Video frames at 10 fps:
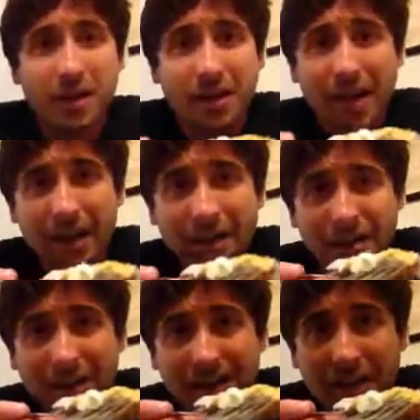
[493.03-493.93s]
kind
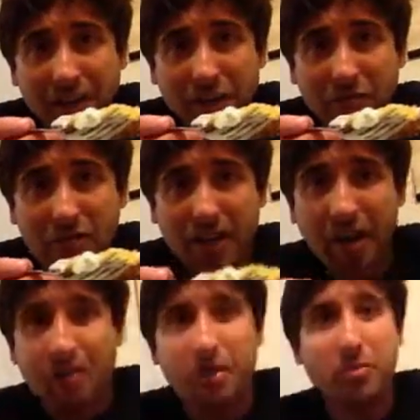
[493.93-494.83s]
of cute
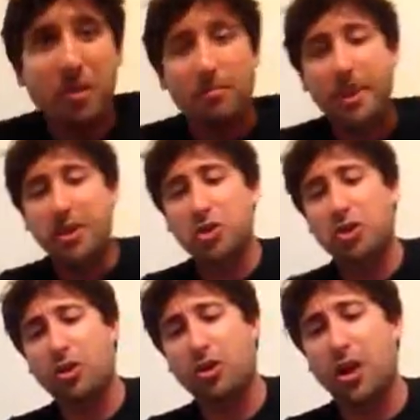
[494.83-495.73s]
there, and there'll be a
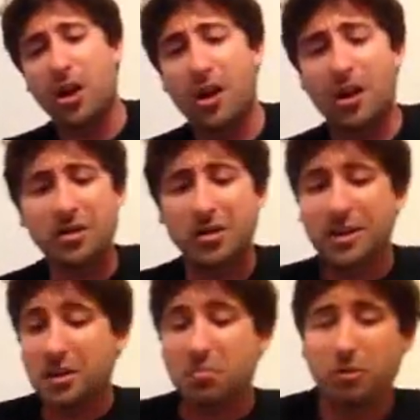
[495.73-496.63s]
picture
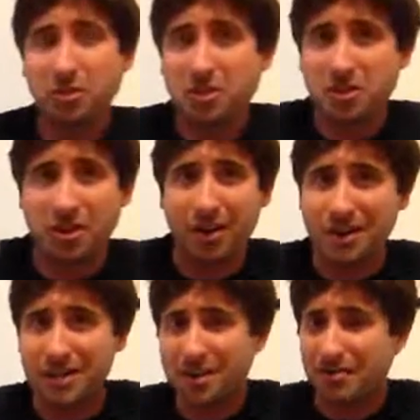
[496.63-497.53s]
underneath. But once you
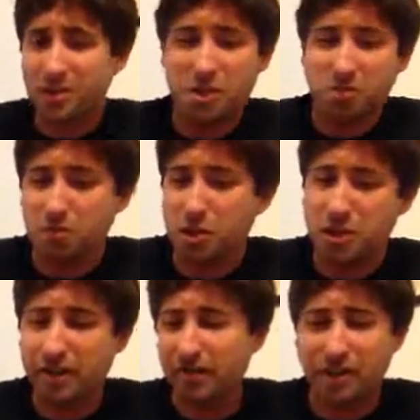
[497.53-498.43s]
start eating them, just
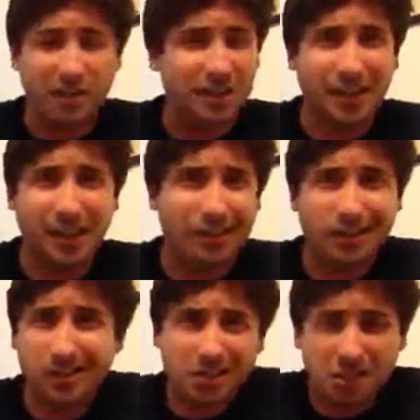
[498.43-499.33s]
mush everything together,
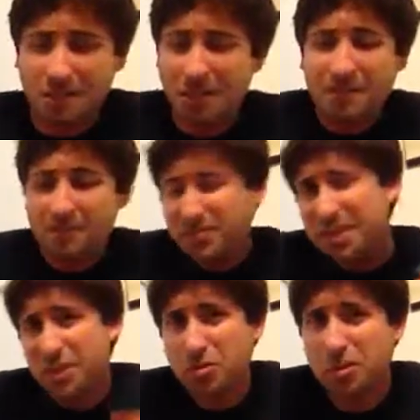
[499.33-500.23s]
and it just
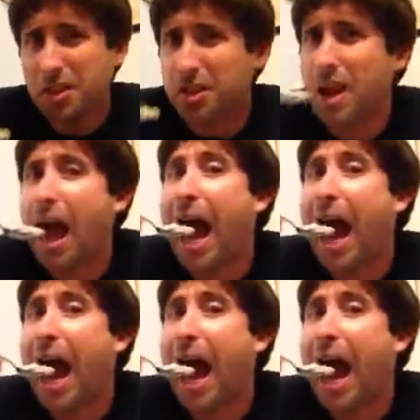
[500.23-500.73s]
tastes really good.